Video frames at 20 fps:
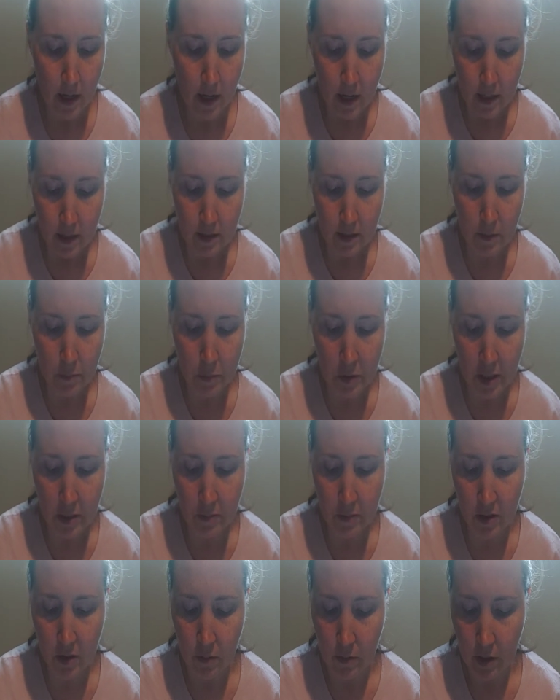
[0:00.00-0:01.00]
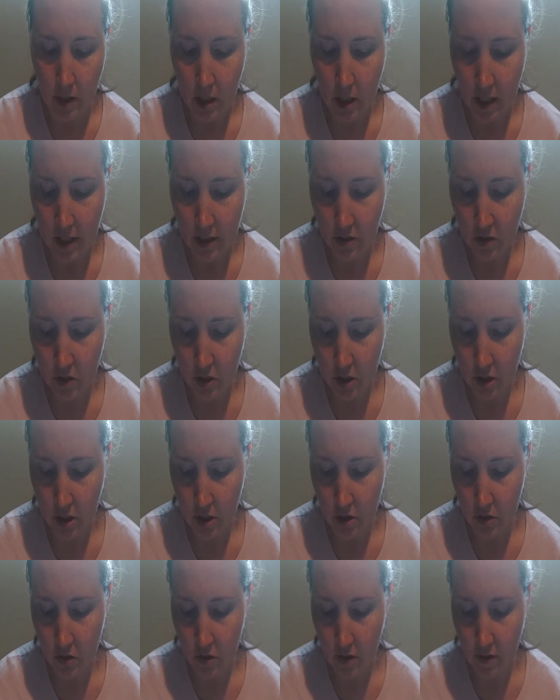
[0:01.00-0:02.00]
Sometimes there were
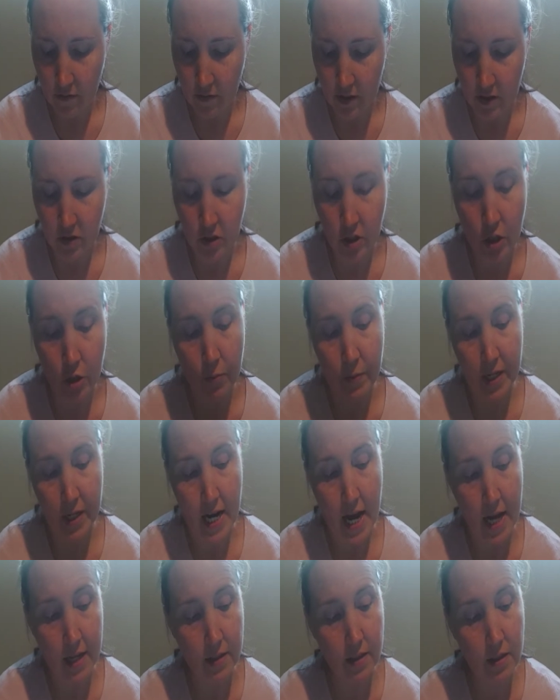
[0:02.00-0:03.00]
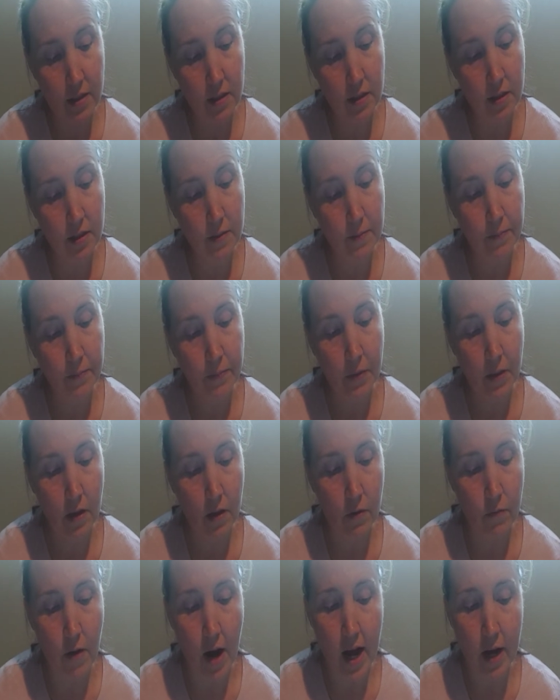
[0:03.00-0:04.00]
clusters of these human nests.
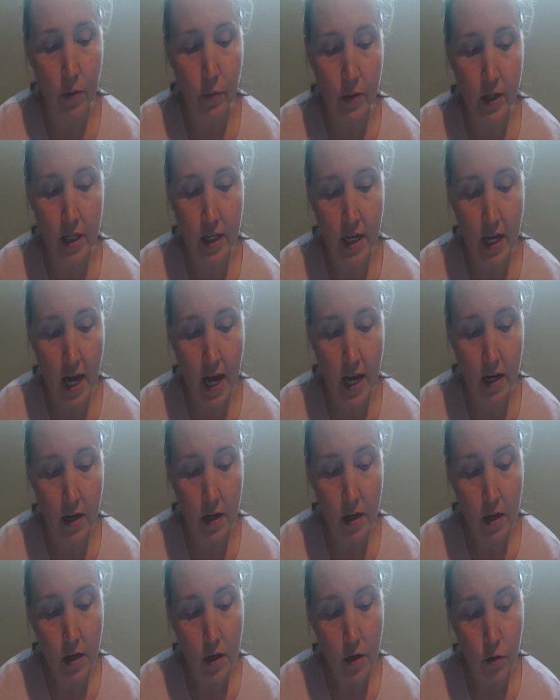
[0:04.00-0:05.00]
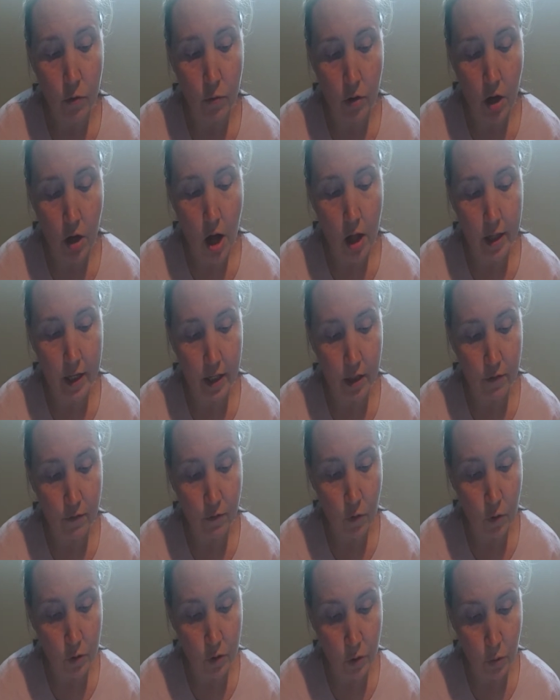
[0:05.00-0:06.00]
Ragweed, again recalling the
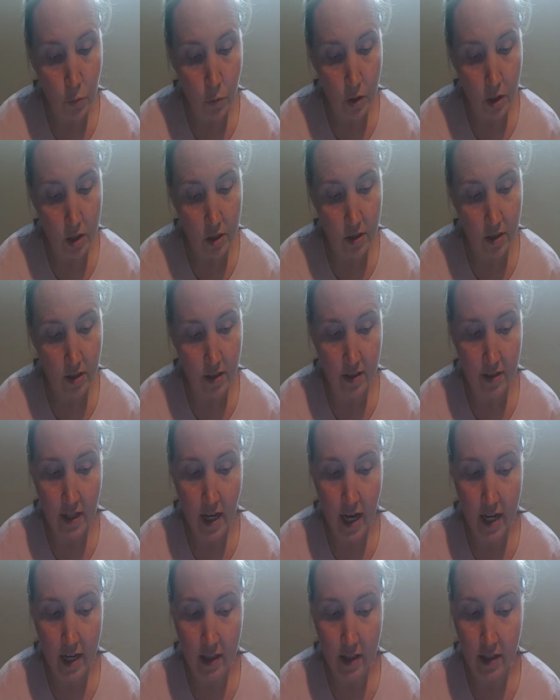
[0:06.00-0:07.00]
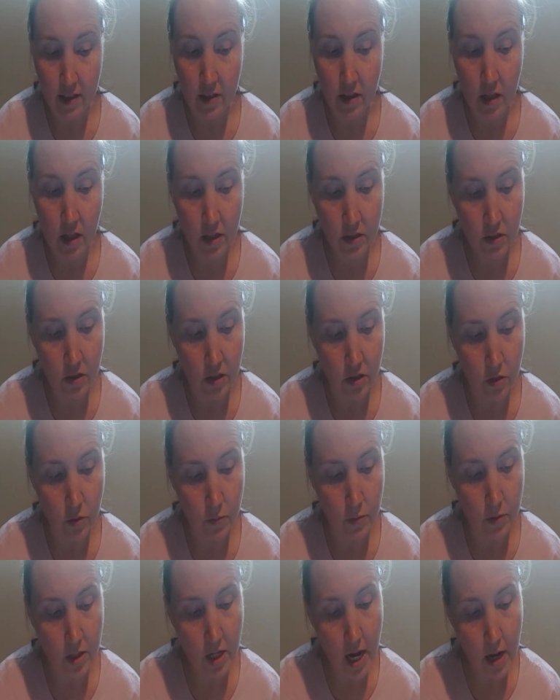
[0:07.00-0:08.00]
vole's words, decided these clusters
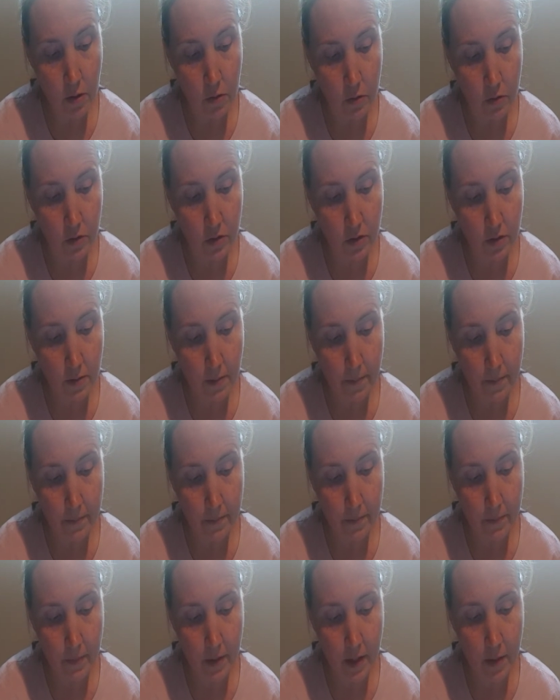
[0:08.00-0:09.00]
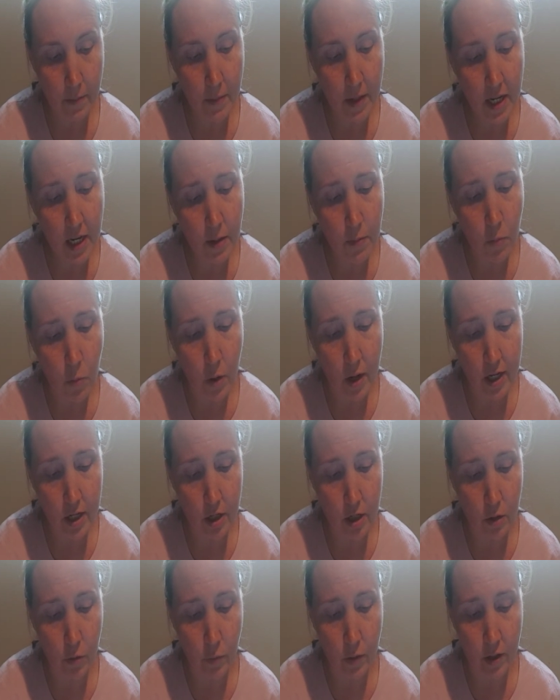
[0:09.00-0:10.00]
were towns. It made him
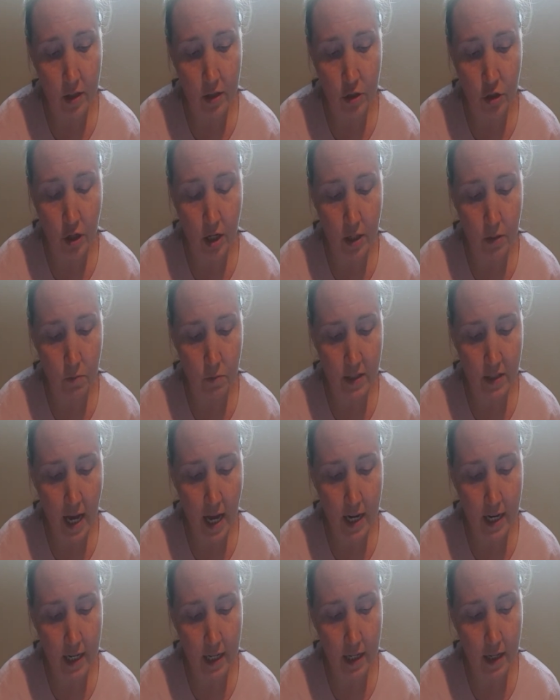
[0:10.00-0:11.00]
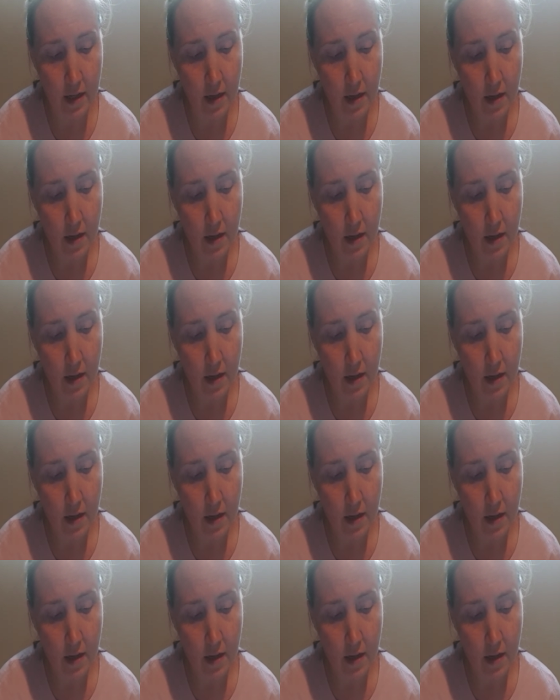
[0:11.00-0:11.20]
wonder where the train was heading.